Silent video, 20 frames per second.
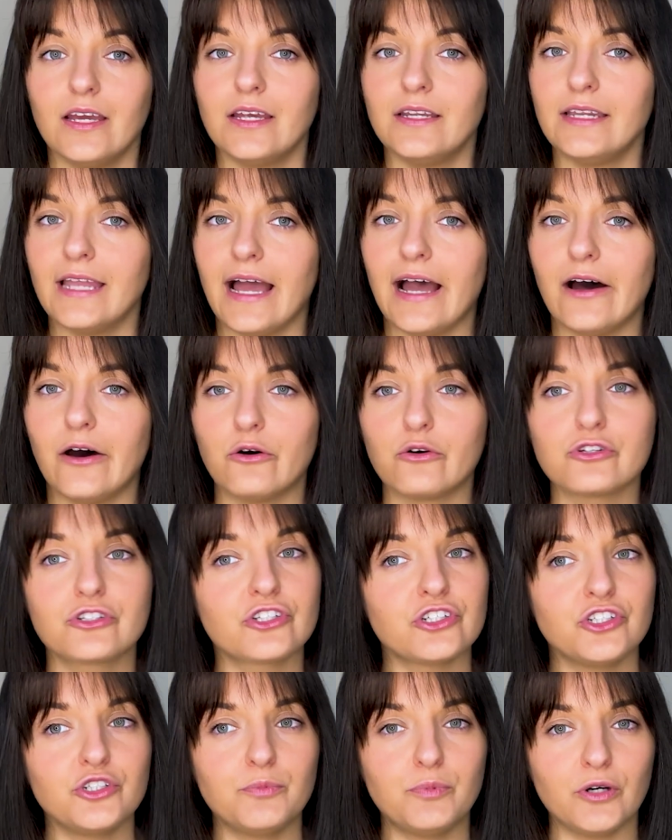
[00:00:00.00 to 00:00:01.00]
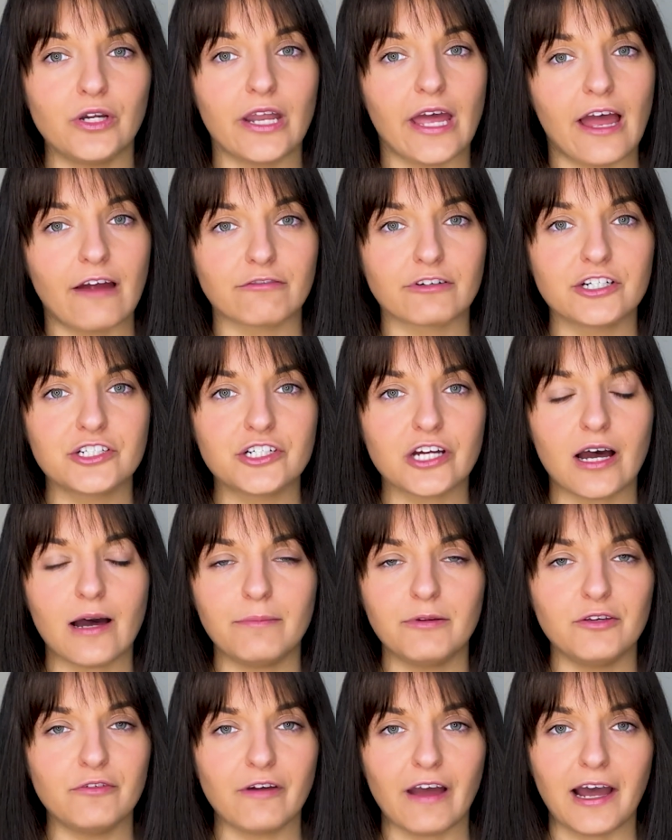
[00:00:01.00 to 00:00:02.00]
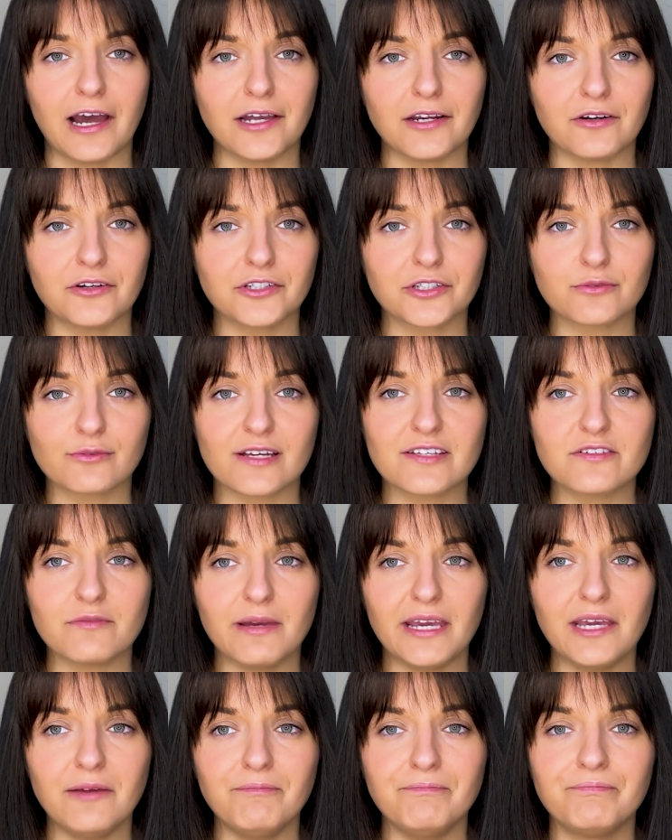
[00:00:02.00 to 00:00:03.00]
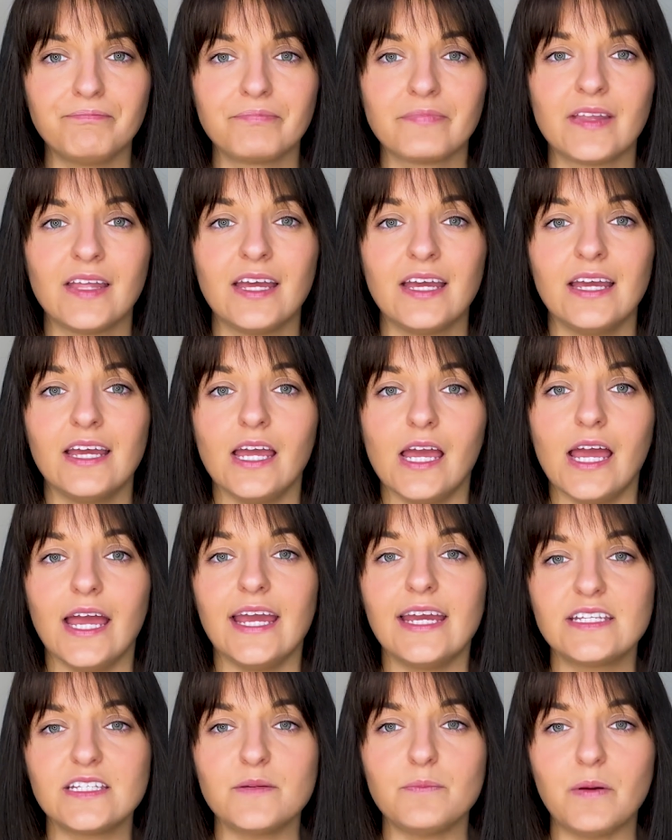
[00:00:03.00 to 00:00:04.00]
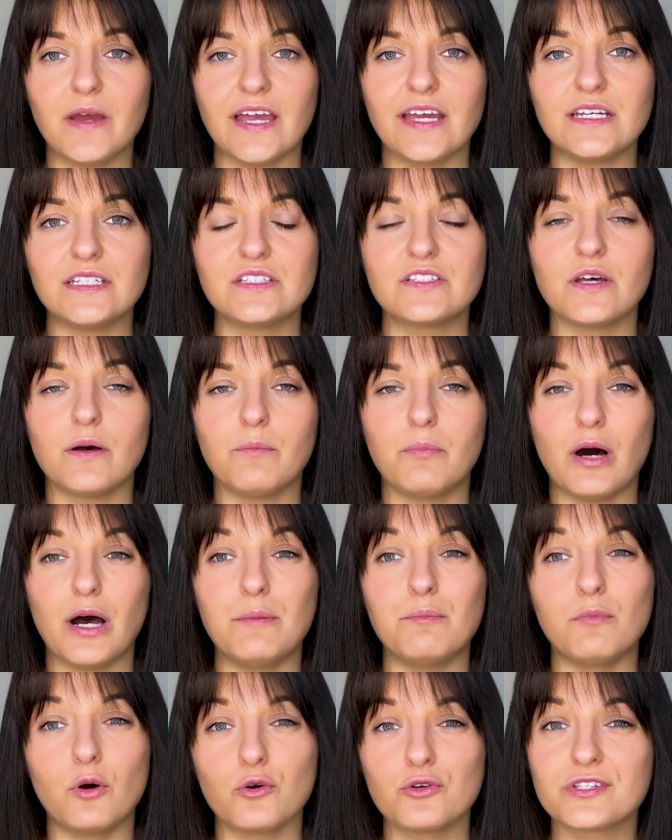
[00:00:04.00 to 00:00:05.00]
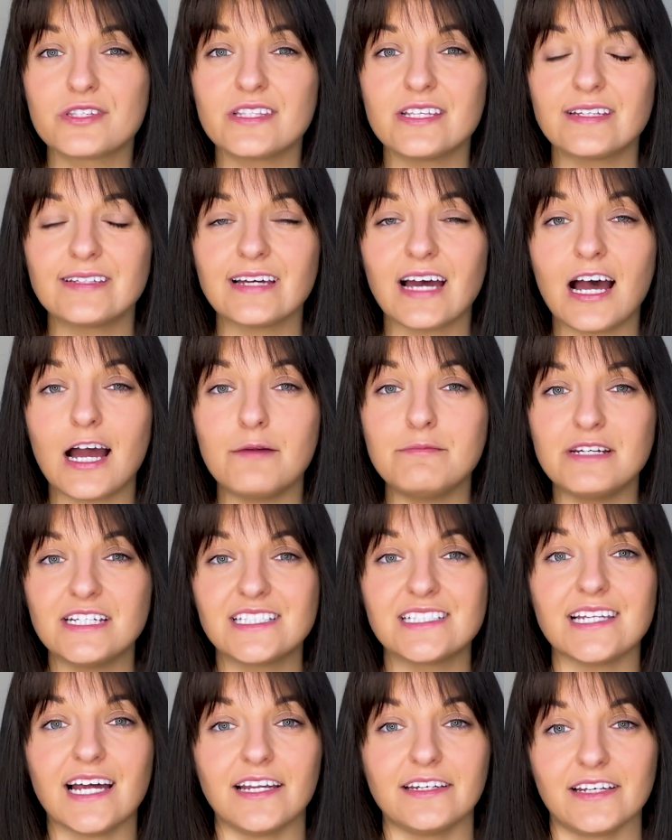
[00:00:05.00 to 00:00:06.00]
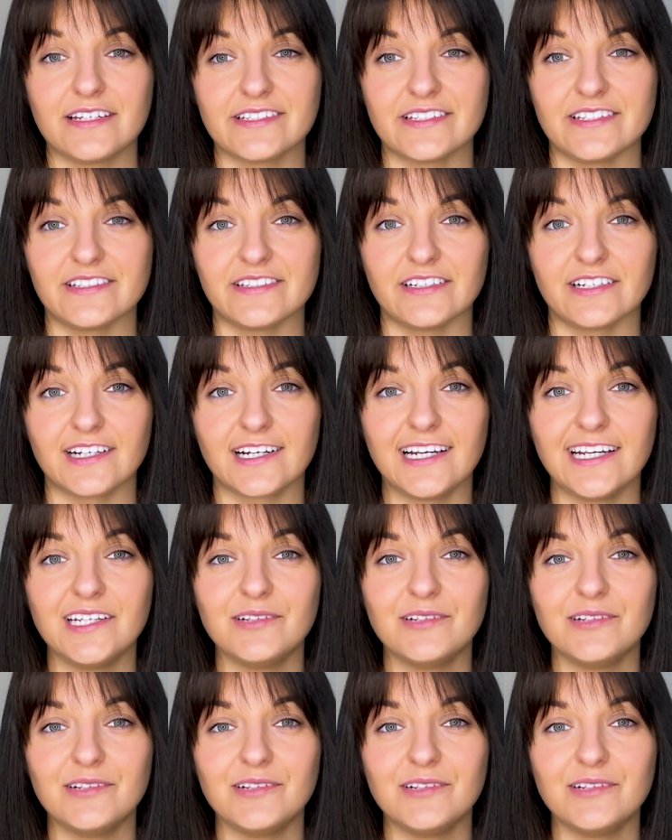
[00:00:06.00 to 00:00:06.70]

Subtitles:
Now, should you put every job you've had on your resume? It depends, but most of the time it's not necessary.